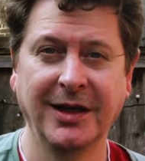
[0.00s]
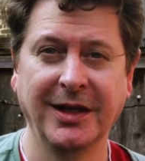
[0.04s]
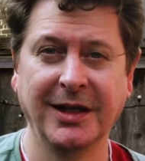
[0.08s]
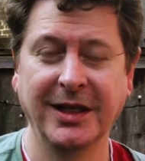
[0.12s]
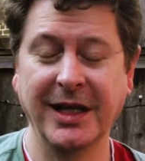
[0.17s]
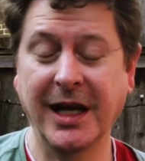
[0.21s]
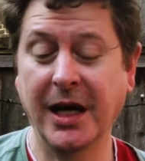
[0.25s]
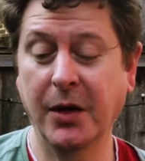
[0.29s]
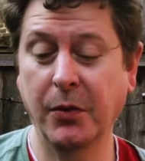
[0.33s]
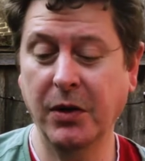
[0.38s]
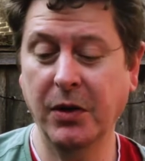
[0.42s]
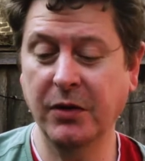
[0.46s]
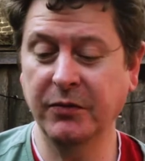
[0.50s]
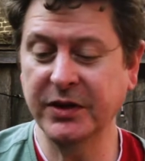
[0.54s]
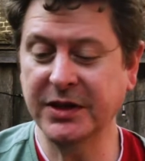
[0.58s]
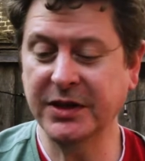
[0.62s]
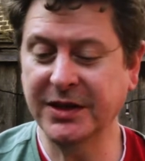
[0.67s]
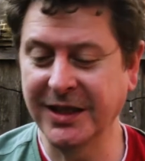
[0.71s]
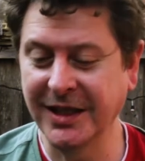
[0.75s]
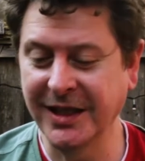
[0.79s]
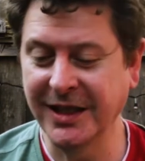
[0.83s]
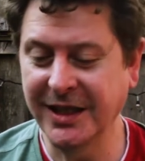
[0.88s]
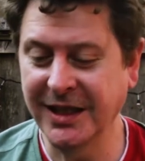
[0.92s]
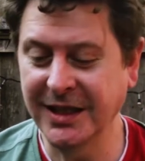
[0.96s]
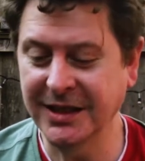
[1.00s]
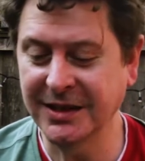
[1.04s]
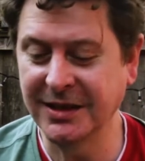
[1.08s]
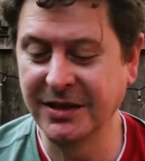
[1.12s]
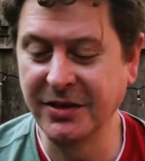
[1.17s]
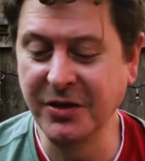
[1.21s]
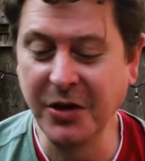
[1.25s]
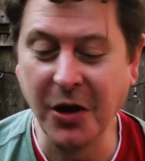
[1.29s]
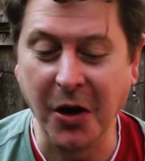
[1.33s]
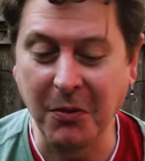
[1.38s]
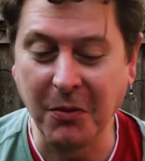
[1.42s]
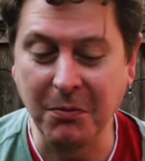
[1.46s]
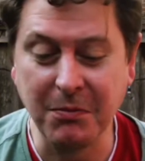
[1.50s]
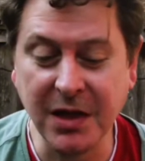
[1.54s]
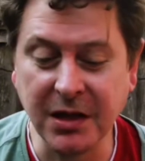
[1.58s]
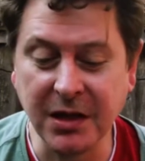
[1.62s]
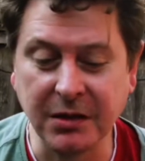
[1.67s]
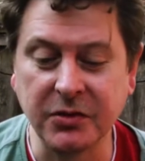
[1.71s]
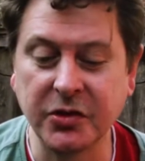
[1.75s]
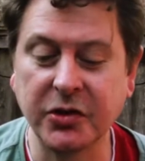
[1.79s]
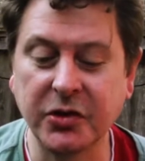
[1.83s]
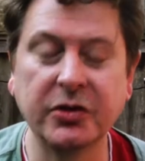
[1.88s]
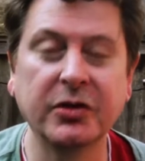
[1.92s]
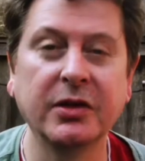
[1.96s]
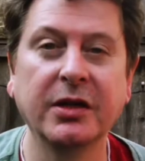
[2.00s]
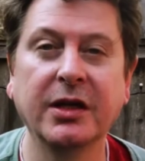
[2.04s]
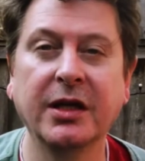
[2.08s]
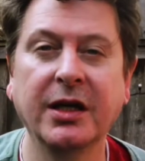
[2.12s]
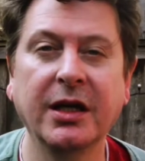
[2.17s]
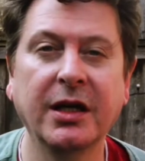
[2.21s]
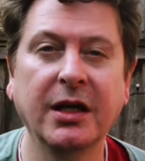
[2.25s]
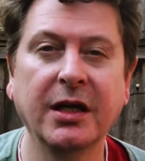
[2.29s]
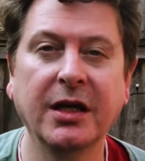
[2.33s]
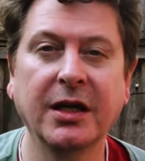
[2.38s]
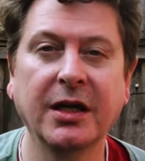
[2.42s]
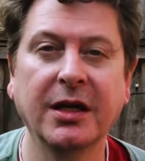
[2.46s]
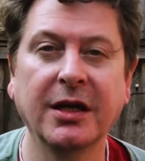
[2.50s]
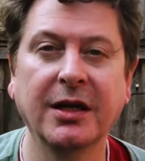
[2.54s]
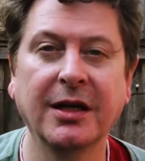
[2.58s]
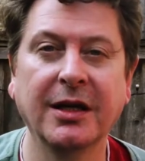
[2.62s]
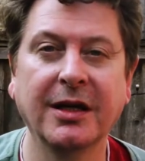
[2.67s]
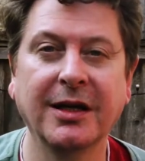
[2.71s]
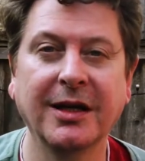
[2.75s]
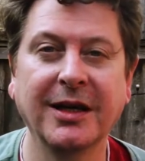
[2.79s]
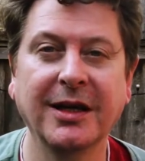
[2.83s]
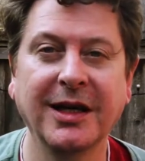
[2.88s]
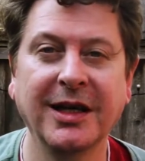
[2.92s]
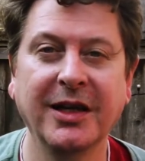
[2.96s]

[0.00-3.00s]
Now, obviously, there's not much uh,